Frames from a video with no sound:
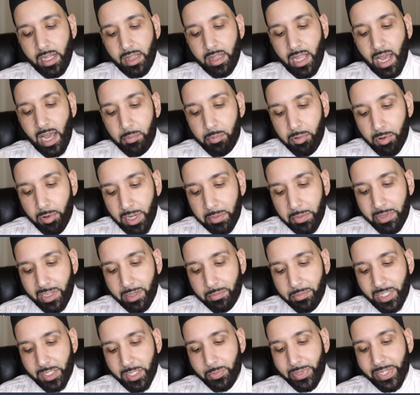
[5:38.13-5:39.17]
That
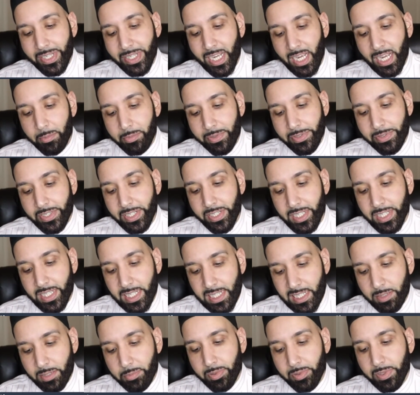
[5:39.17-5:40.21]
premium is being able to
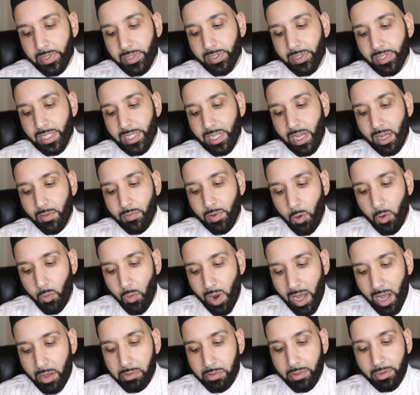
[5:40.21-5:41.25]
discipline yourself
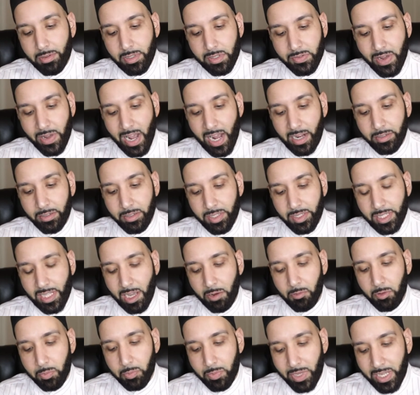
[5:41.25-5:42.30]
around those factors
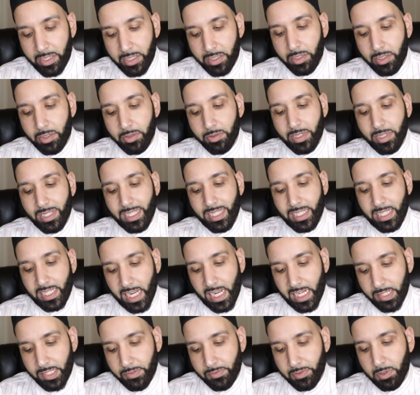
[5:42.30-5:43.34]
that will make you
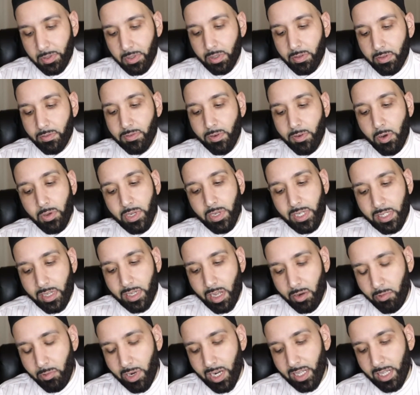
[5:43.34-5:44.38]
successful. Focus
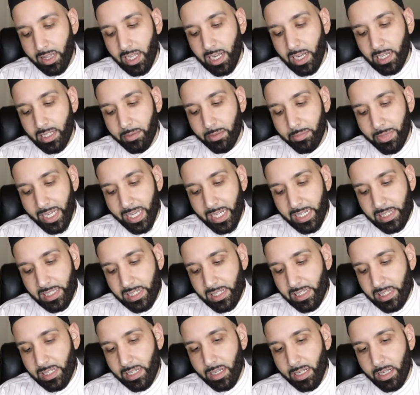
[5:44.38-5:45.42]
on what Allah commands.